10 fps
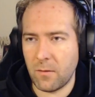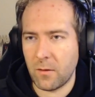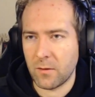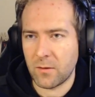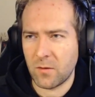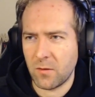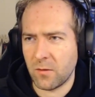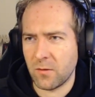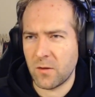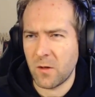a
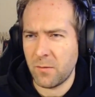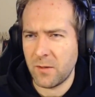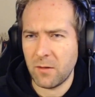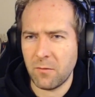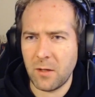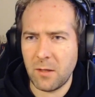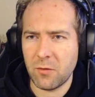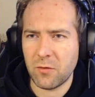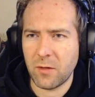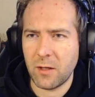certain subset of
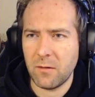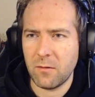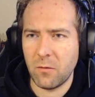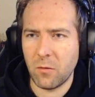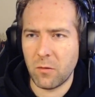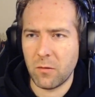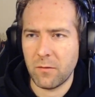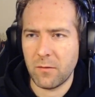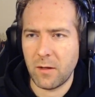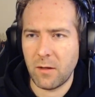neighbors, right? North,
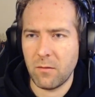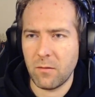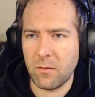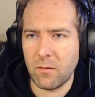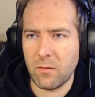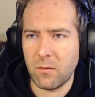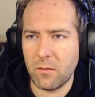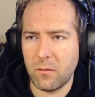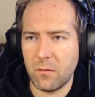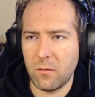south,
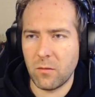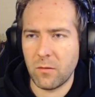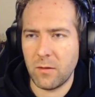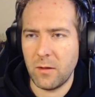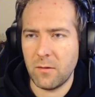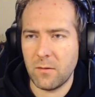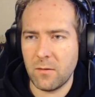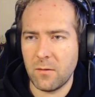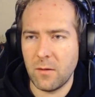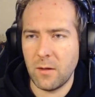northeast.
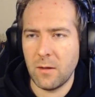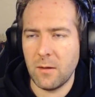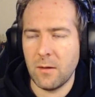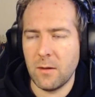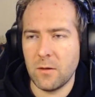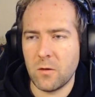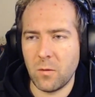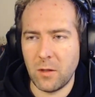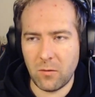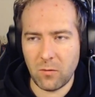So
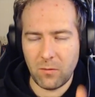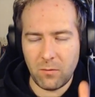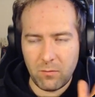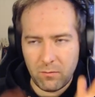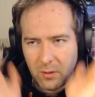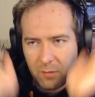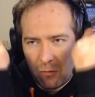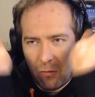we need to be able to